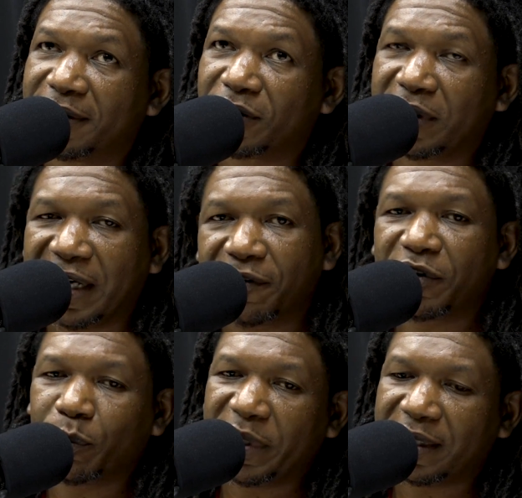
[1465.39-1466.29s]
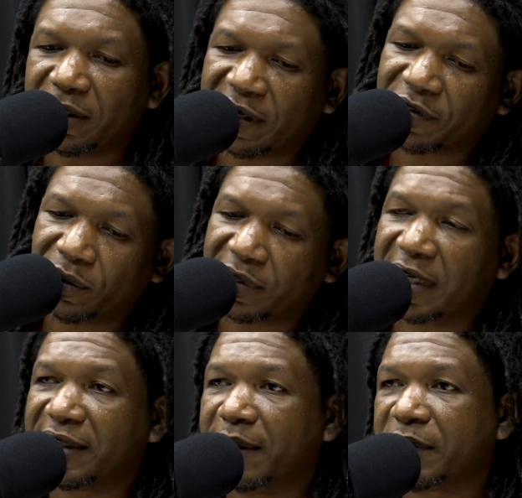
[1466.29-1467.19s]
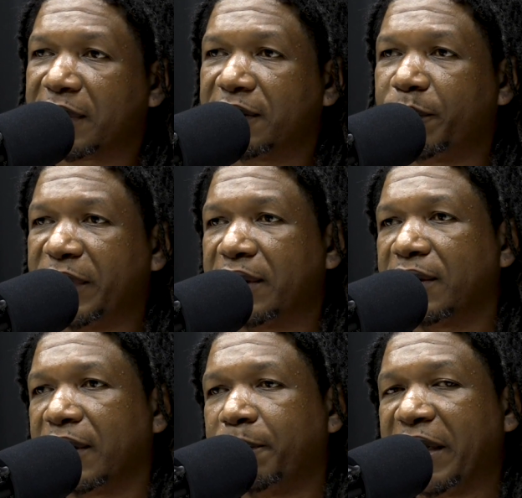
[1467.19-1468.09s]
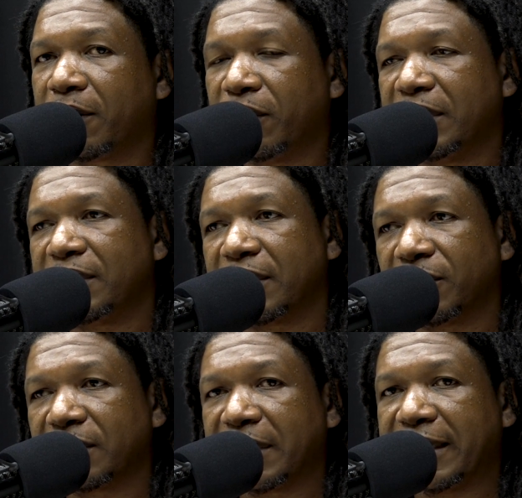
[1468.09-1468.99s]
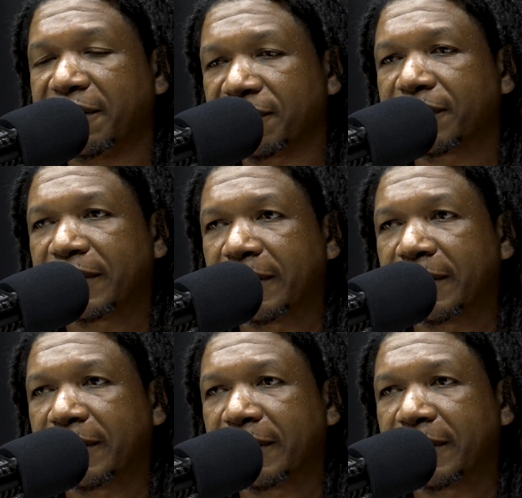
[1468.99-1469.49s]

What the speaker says: So you have to use that time still to build and make good decisions in life.